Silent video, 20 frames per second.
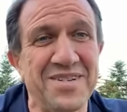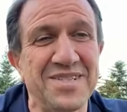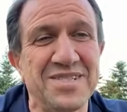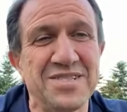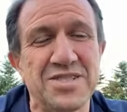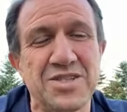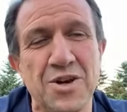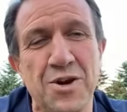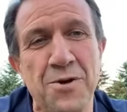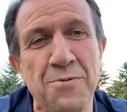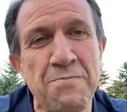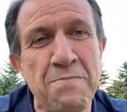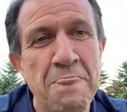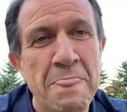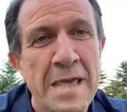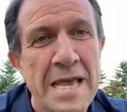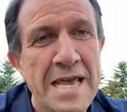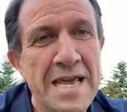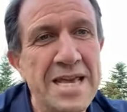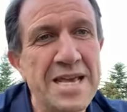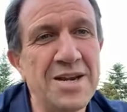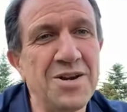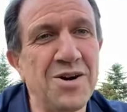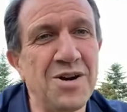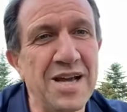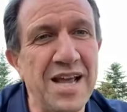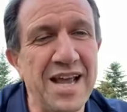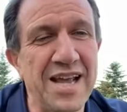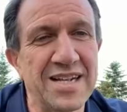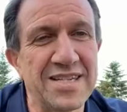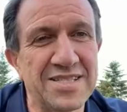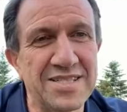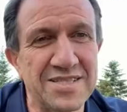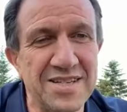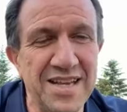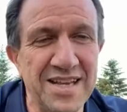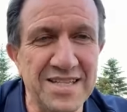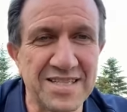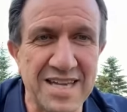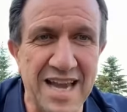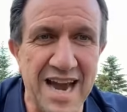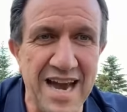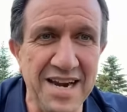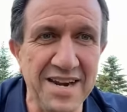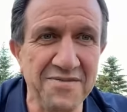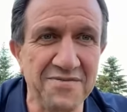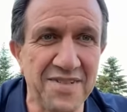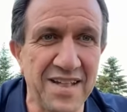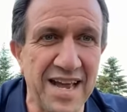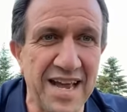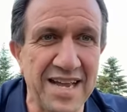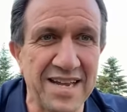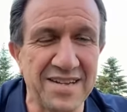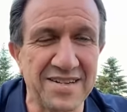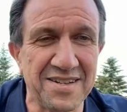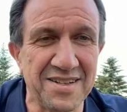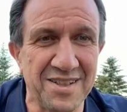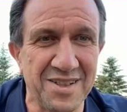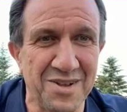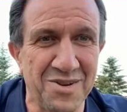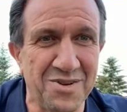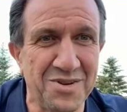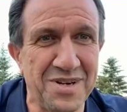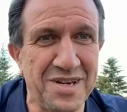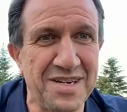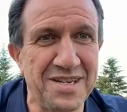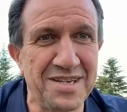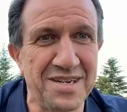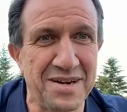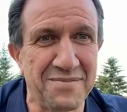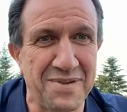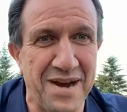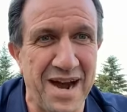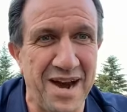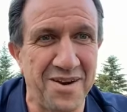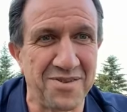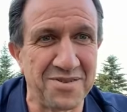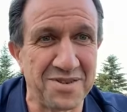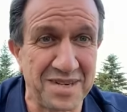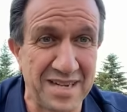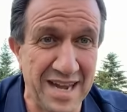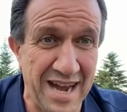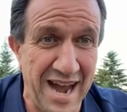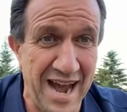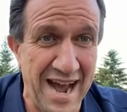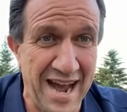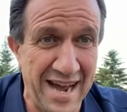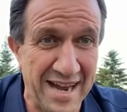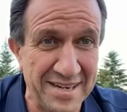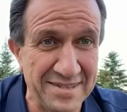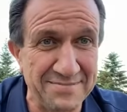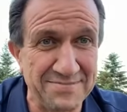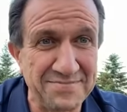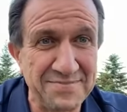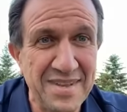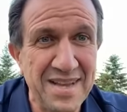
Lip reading: And so, you know, it's kind of like learning about God.